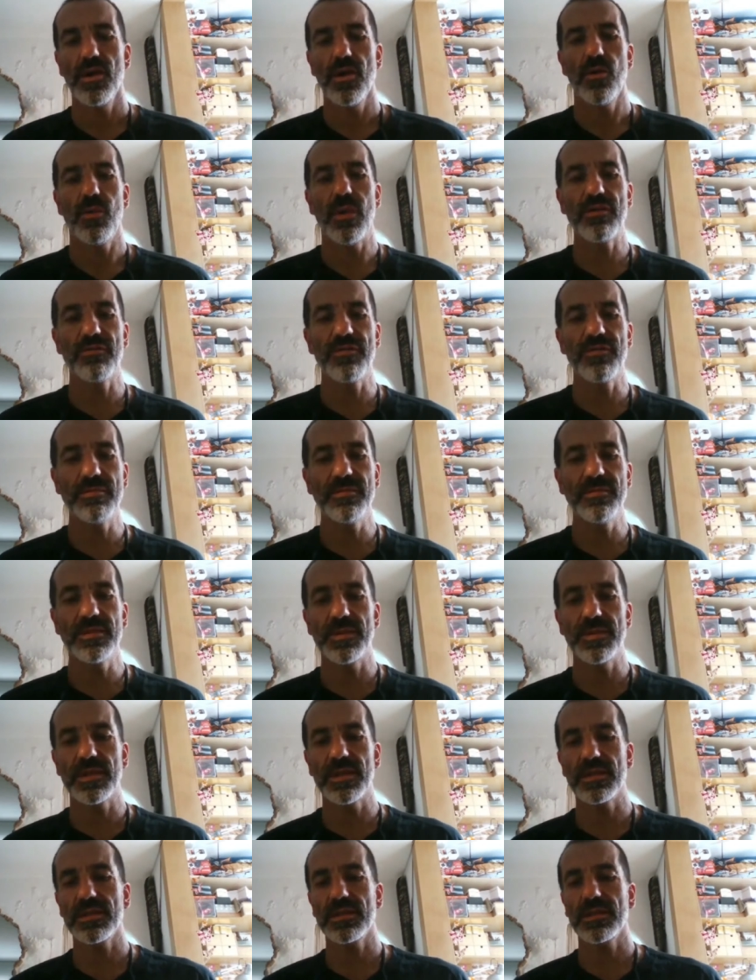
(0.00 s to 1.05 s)
One of them is
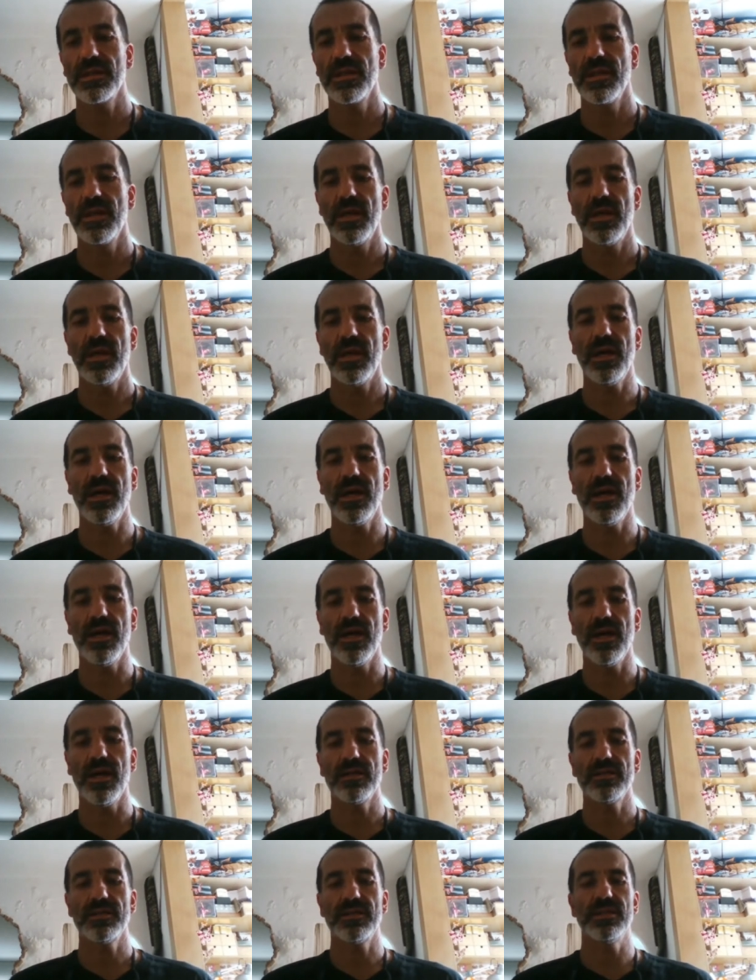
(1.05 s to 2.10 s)
because
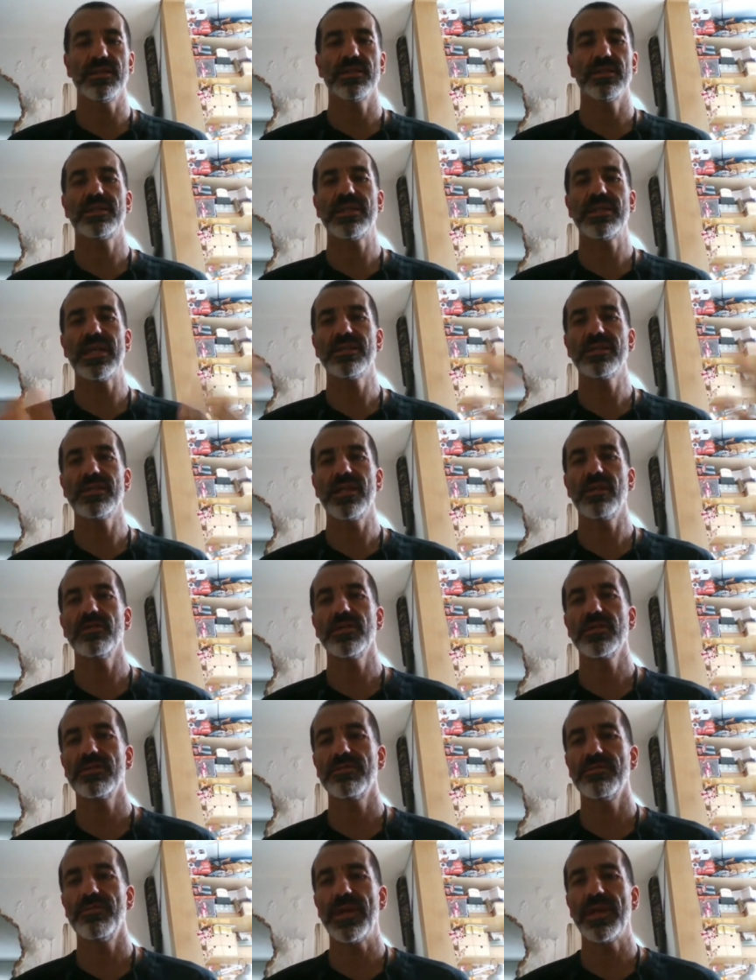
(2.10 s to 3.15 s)
uh, since science now
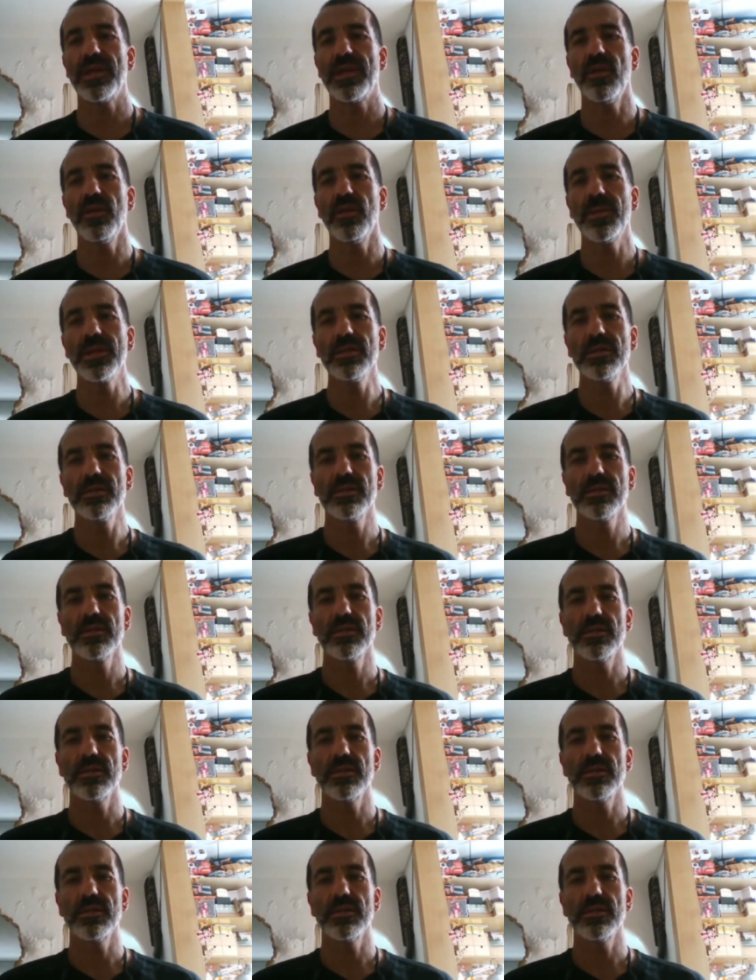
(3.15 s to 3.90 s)
is very global,